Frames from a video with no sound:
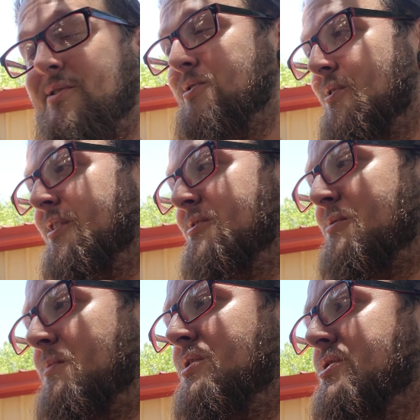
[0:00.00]
your
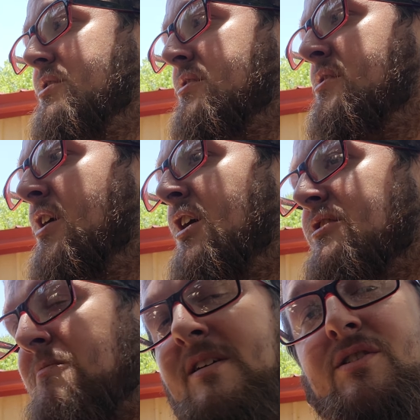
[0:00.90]
transmission
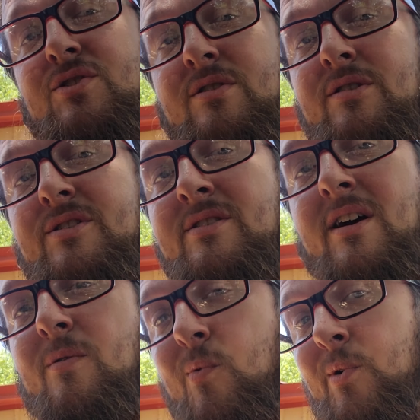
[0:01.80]
to make sure it's
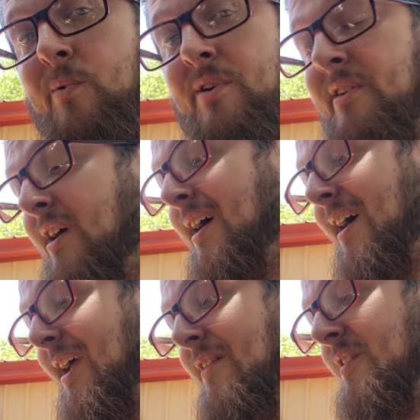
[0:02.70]
not ruined,
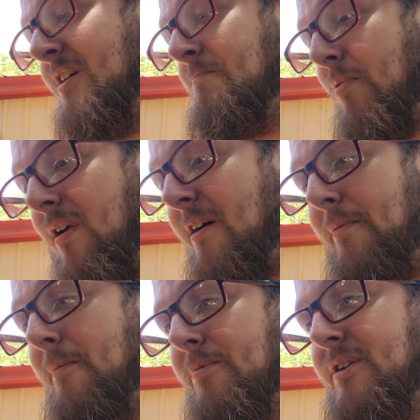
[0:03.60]
and then
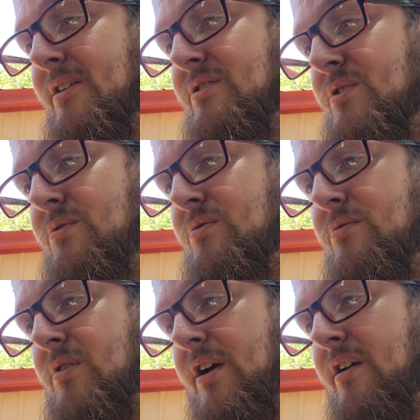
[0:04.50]
probably
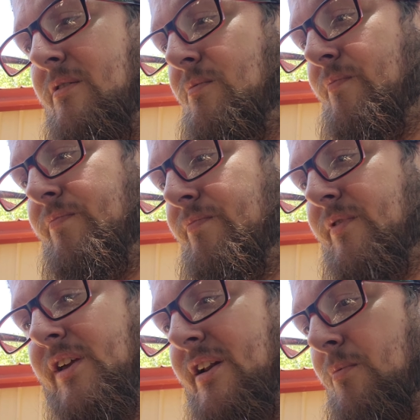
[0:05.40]

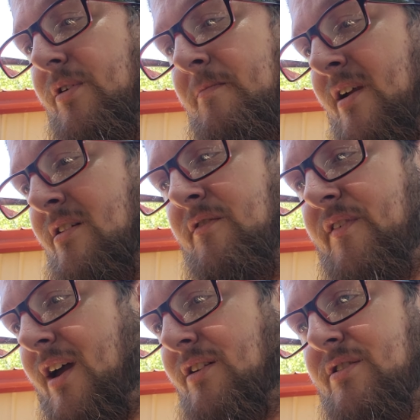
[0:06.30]
get a
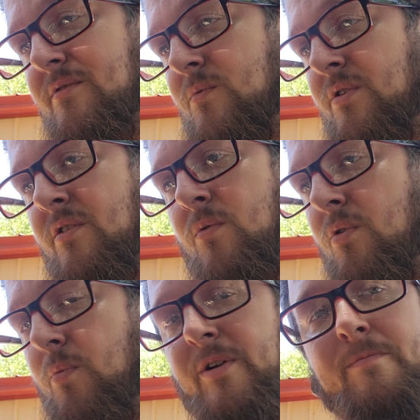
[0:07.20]
remanufactured one
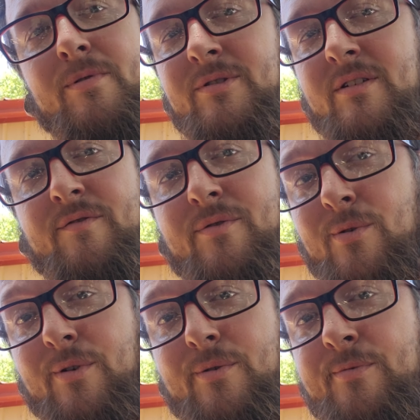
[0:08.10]
or rebuild it
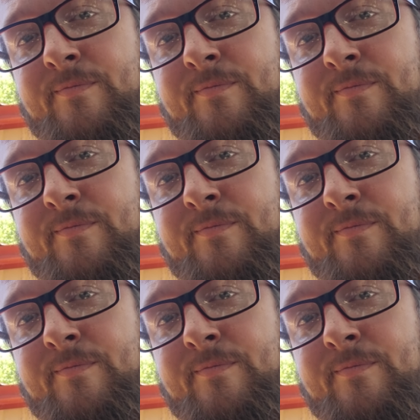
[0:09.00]
for you.